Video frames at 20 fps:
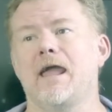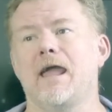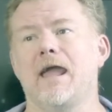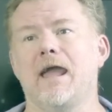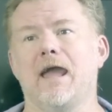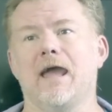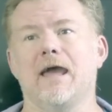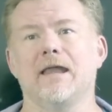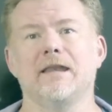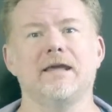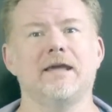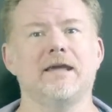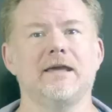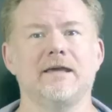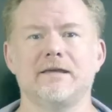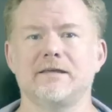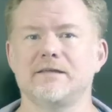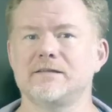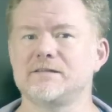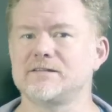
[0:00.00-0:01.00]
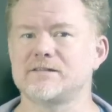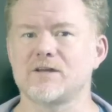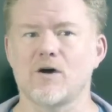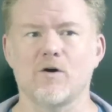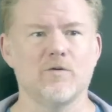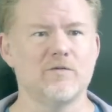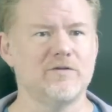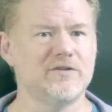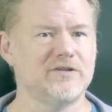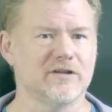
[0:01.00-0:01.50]
his
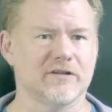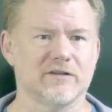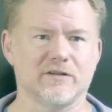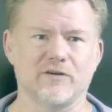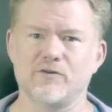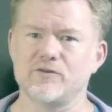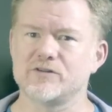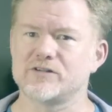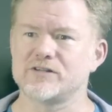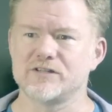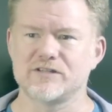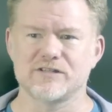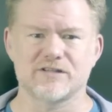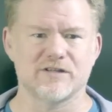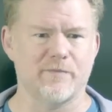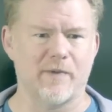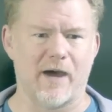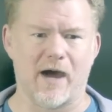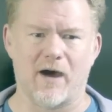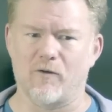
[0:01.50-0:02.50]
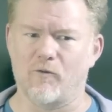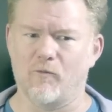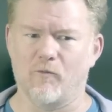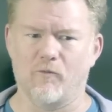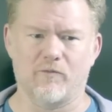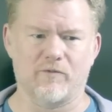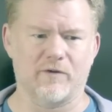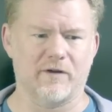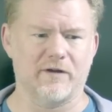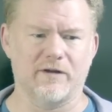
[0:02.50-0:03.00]
own delusions about,
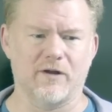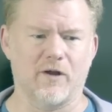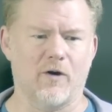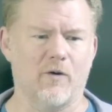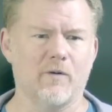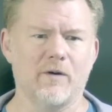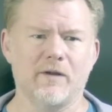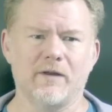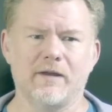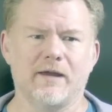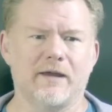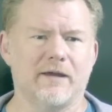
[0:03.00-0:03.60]
you know,